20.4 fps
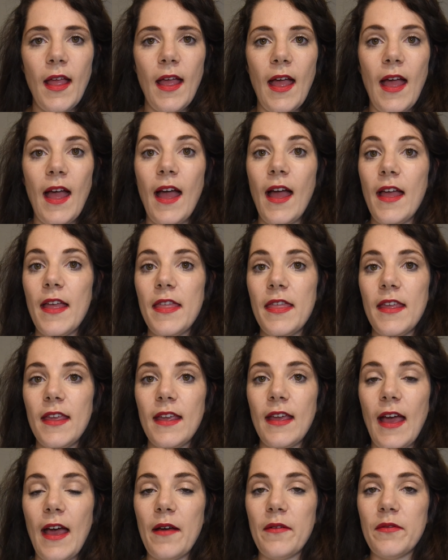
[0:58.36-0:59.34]
I
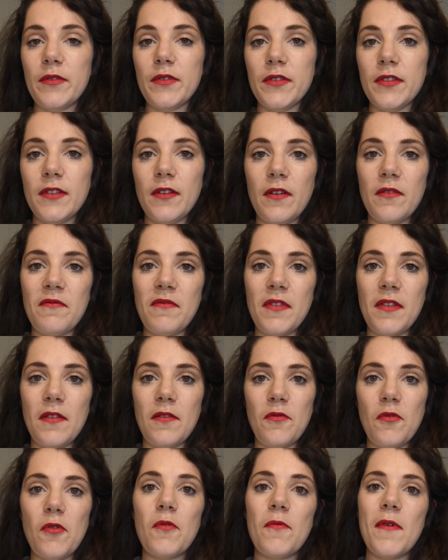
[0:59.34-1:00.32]
think I will start with the
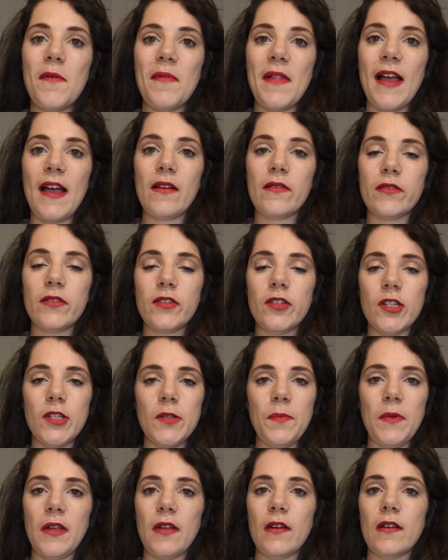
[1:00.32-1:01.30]
Norma blouse
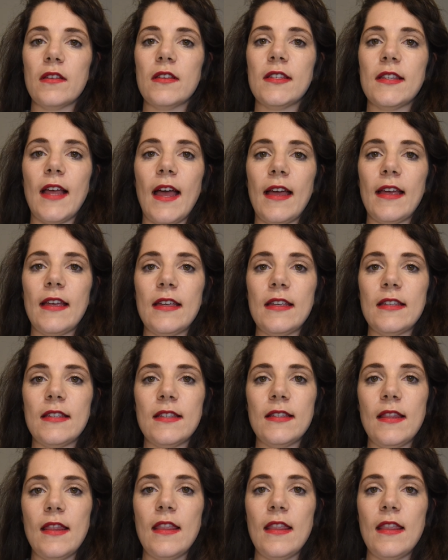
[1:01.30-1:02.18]
just because that is